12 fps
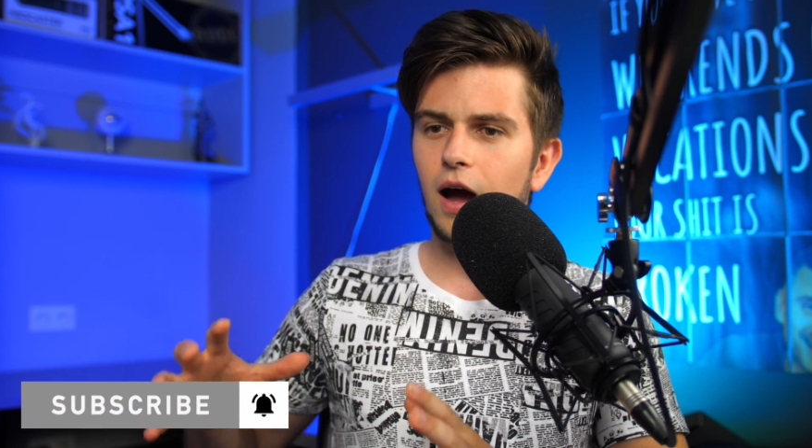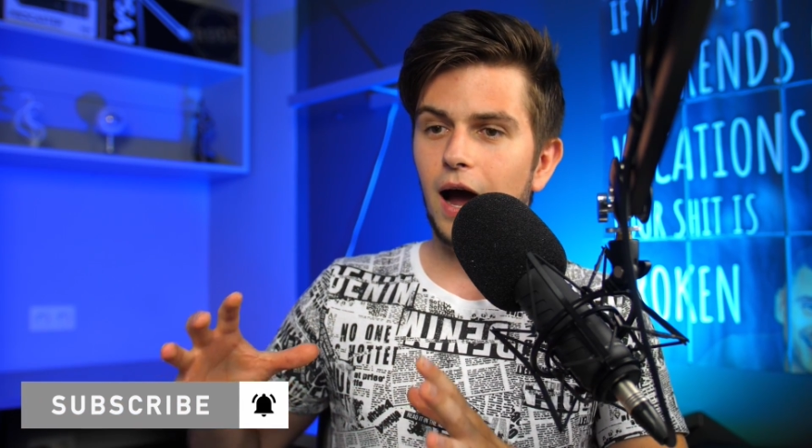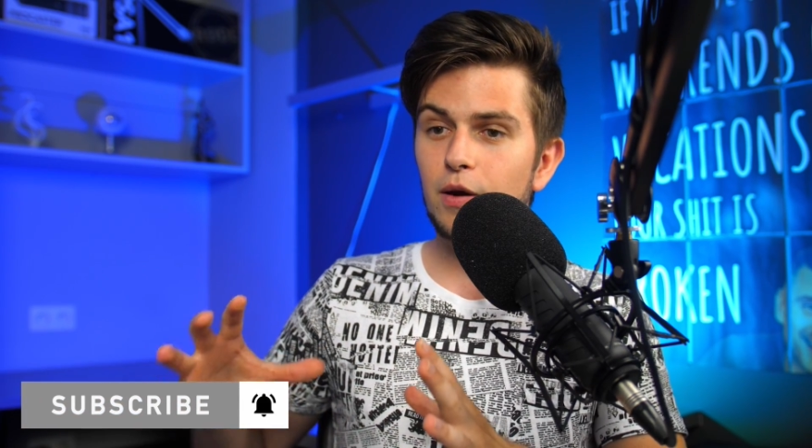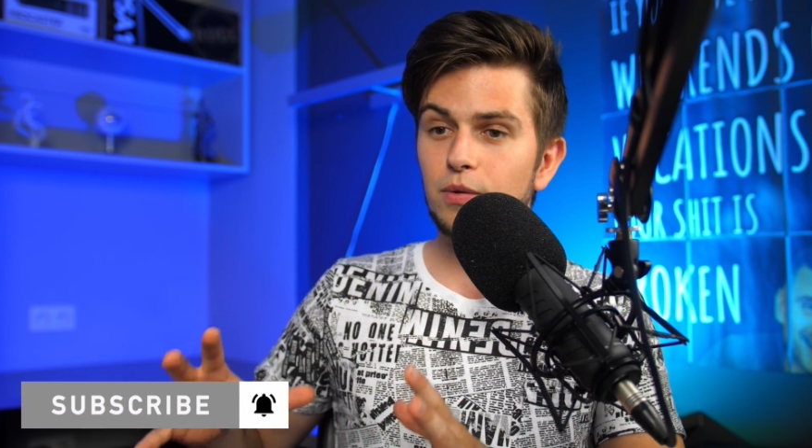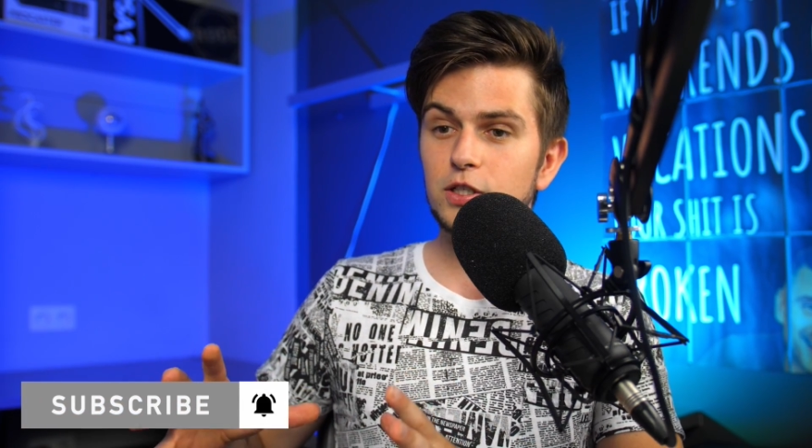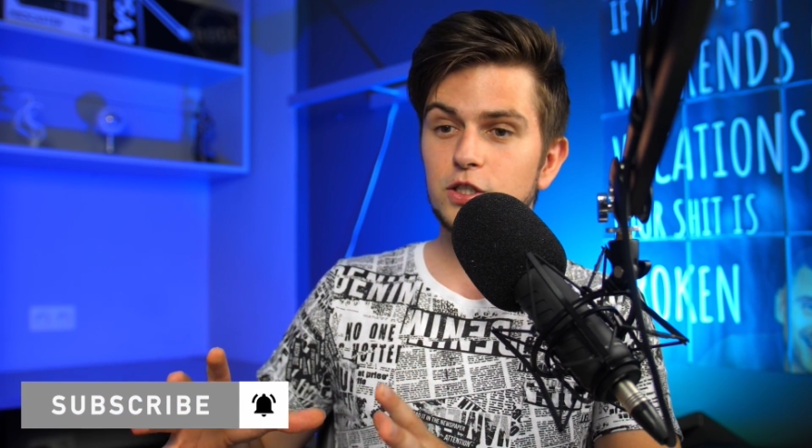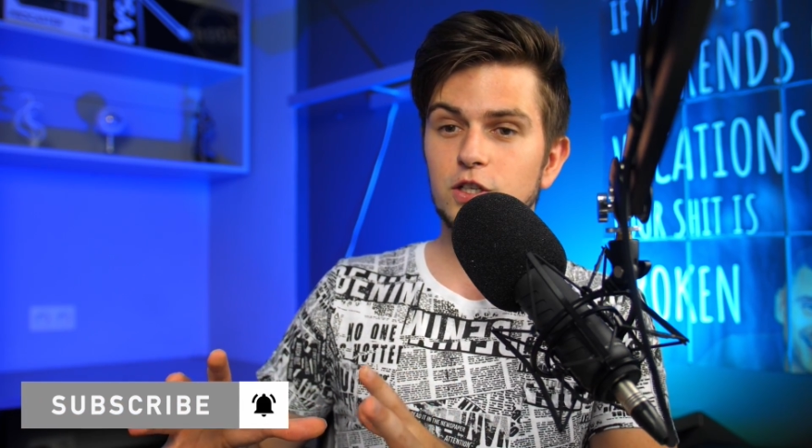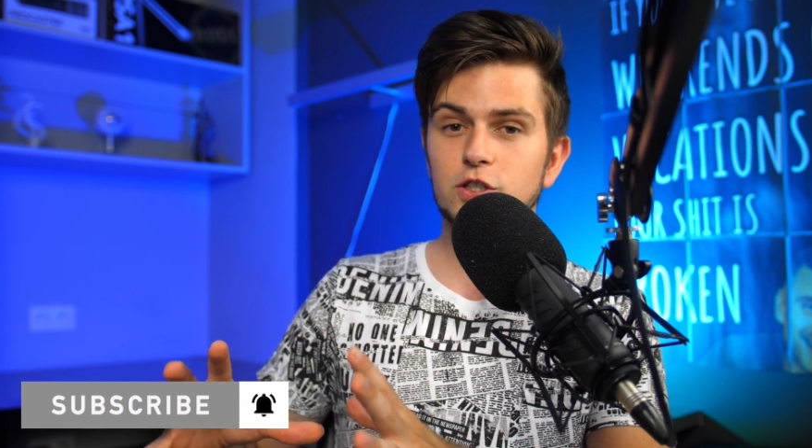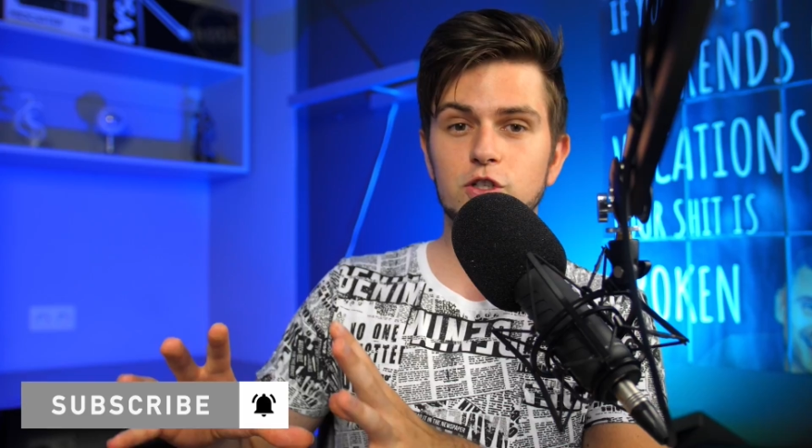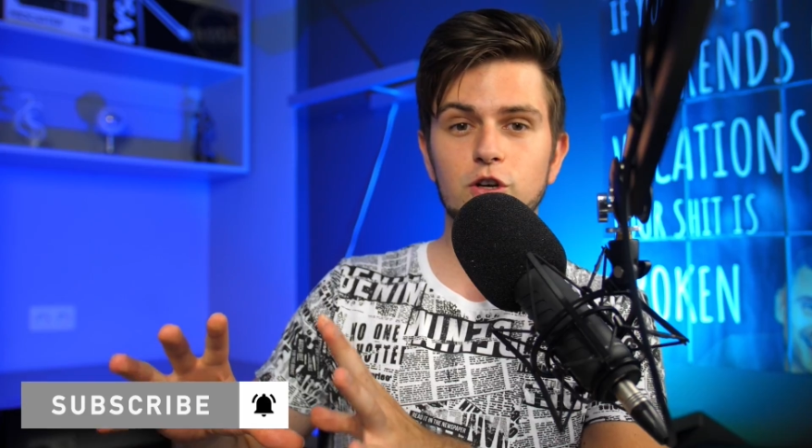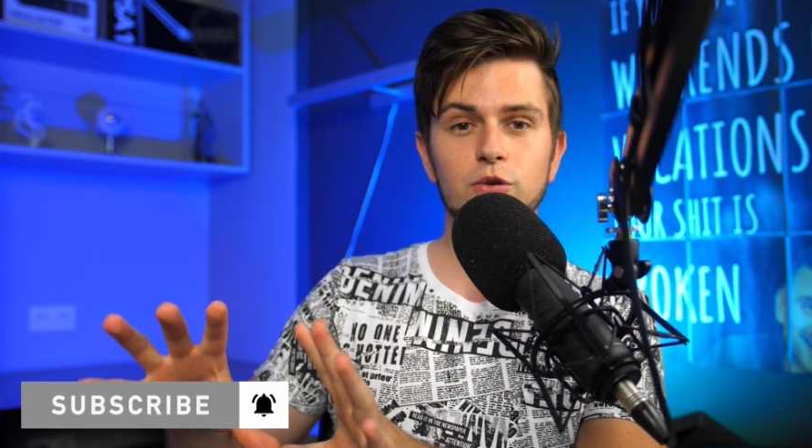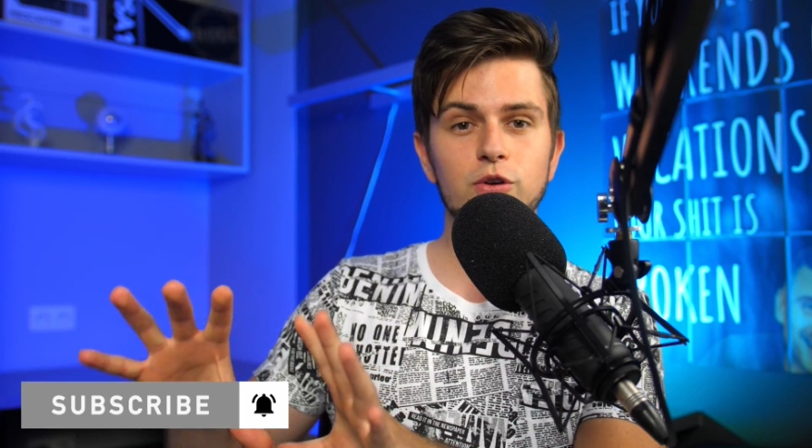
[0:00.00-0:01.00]
I will
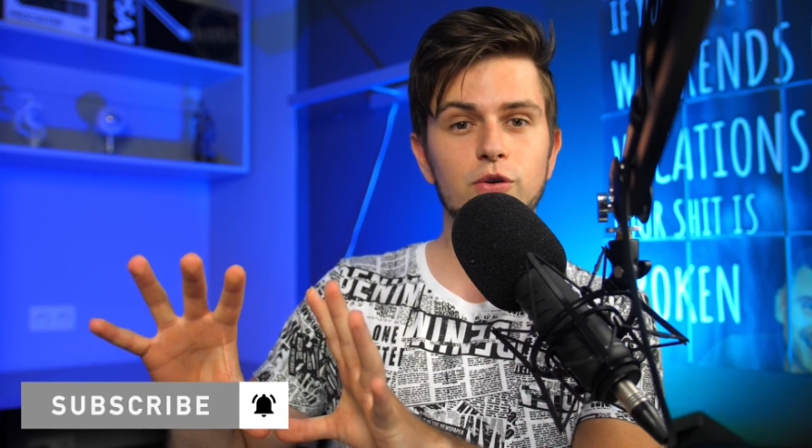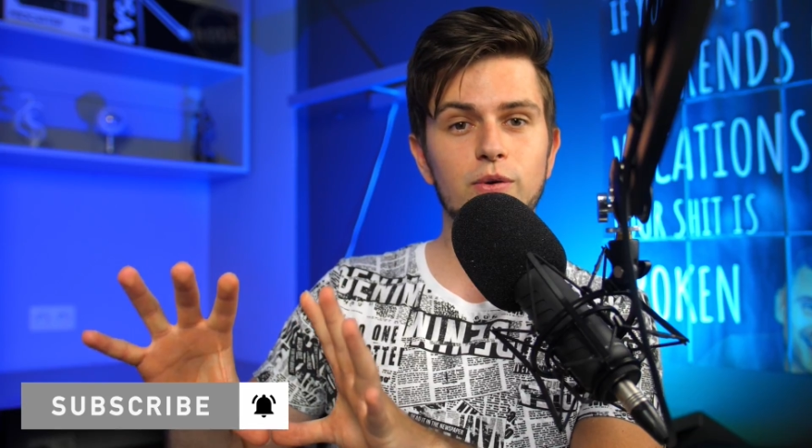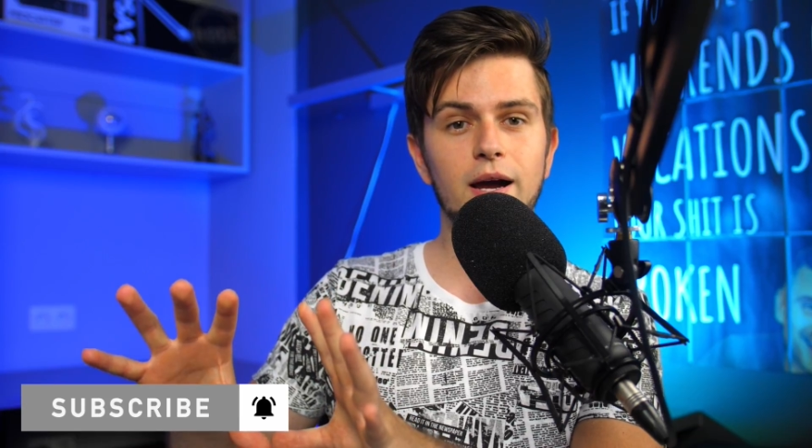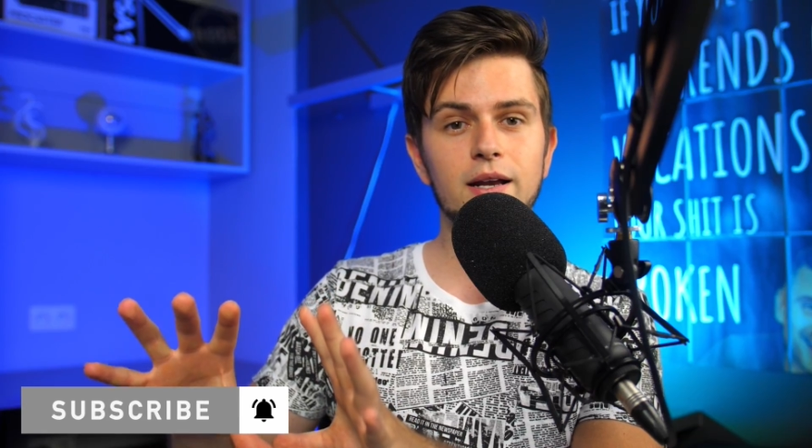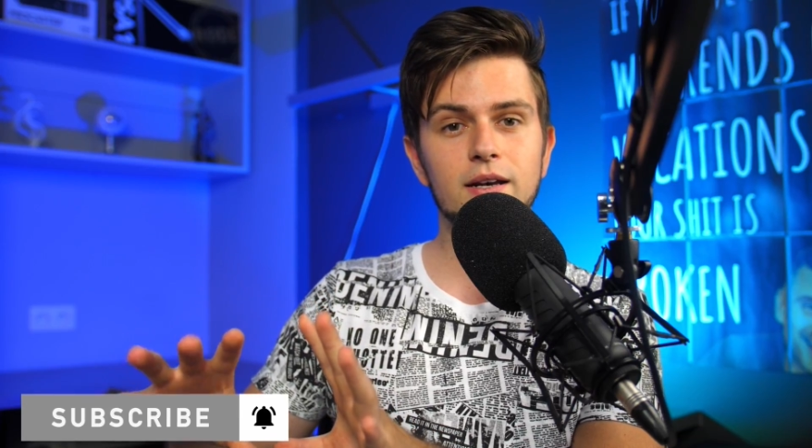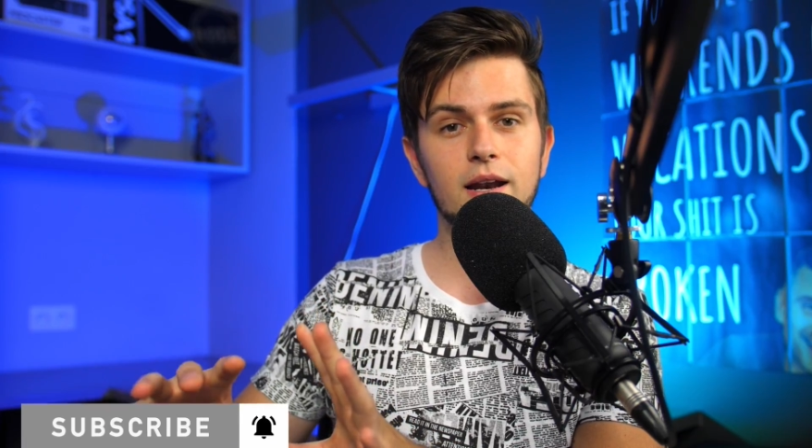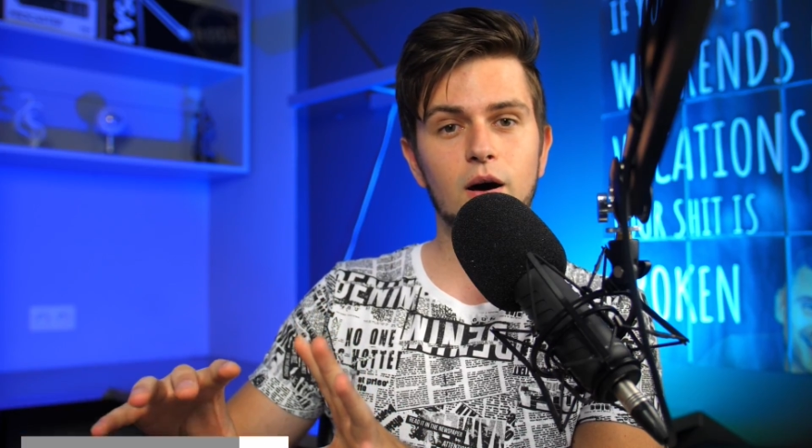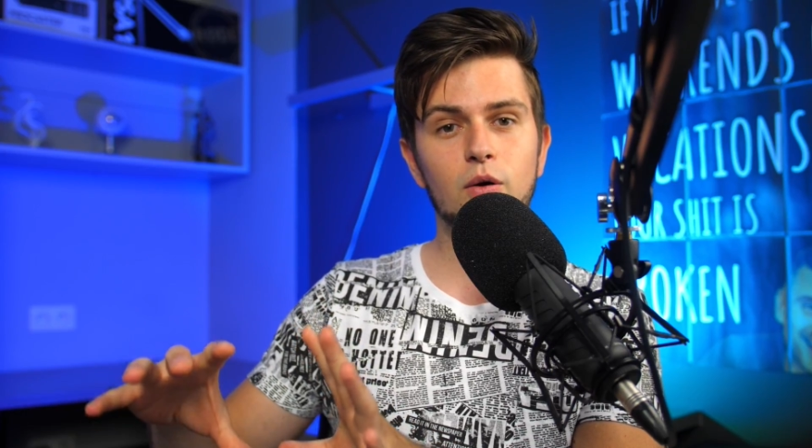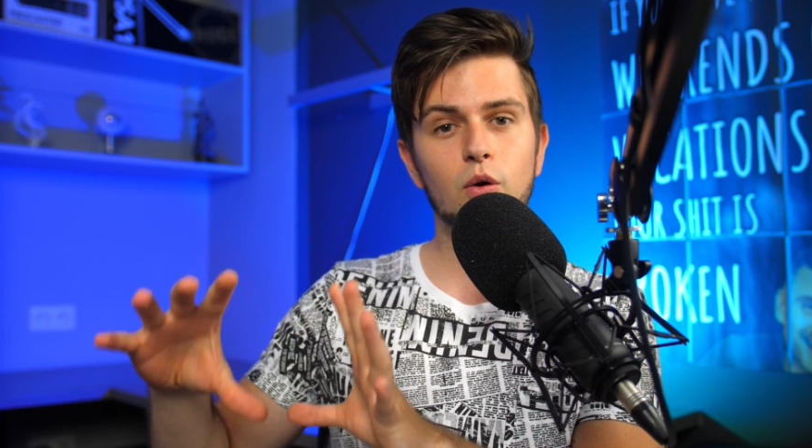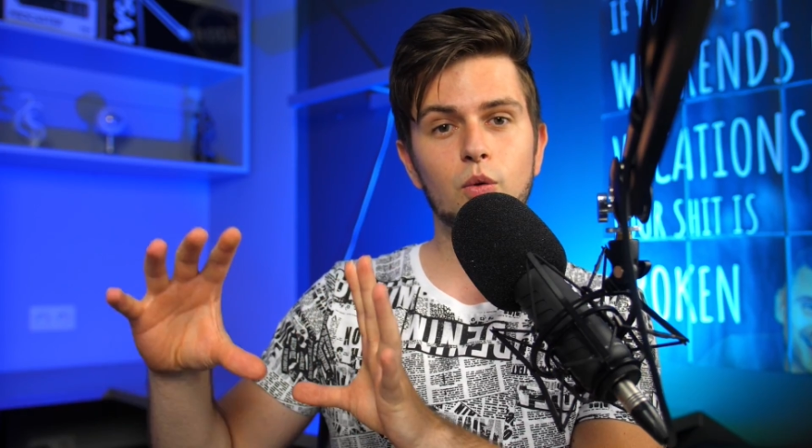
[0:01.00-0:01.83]
just show you right now